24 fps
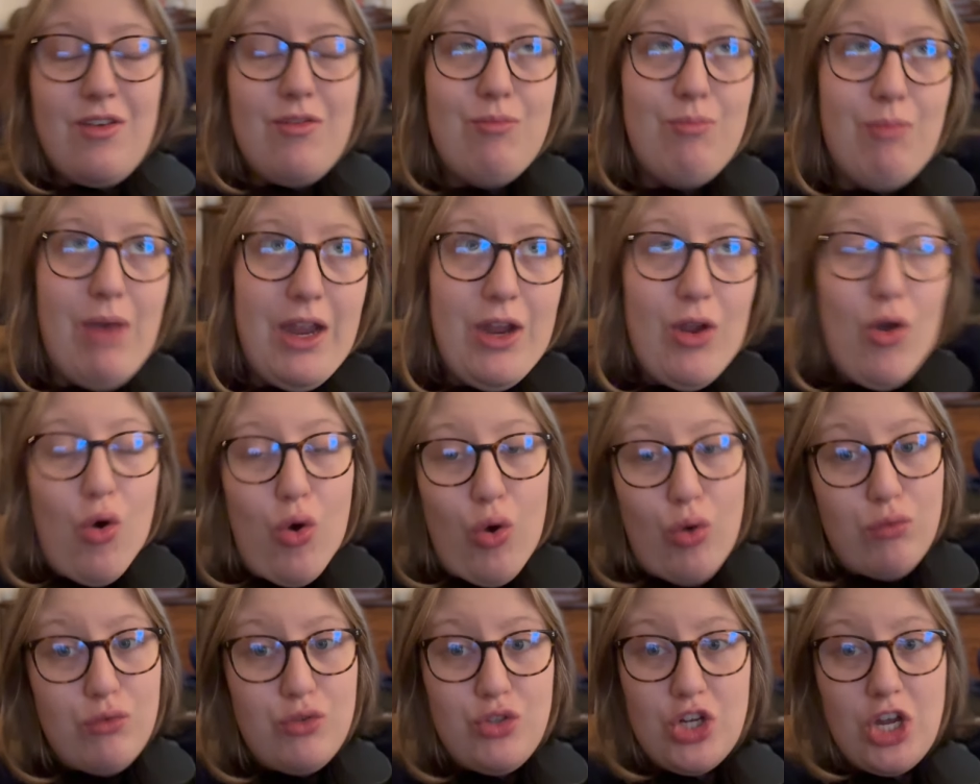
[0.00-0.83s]
my
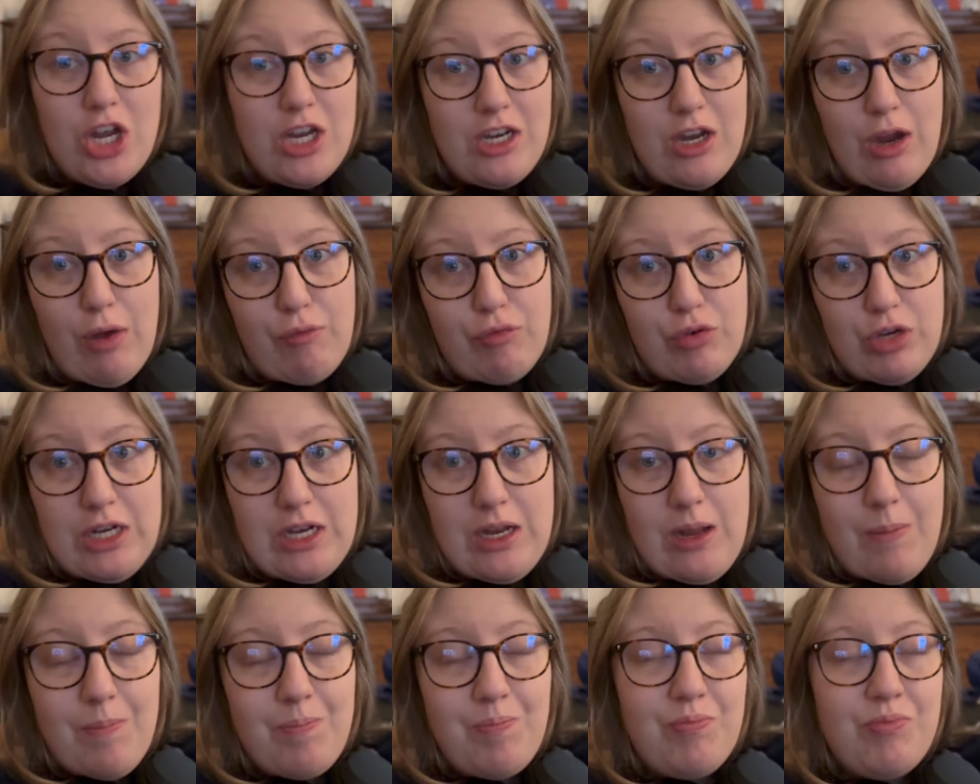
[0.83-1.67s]
whole journey of
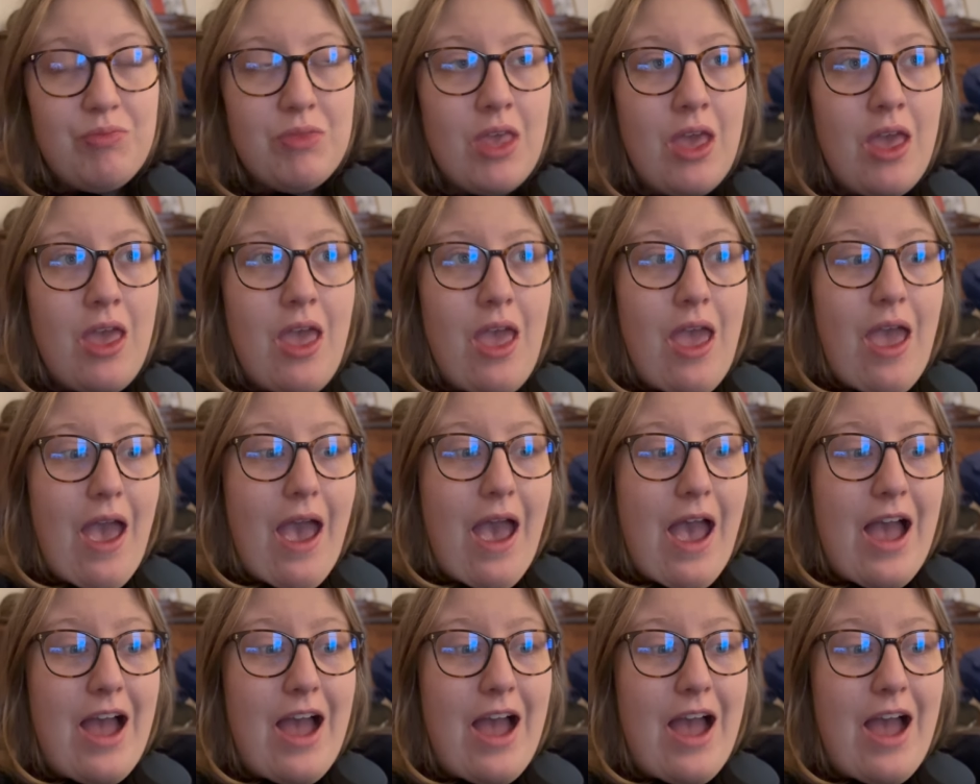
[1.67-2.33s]
reading.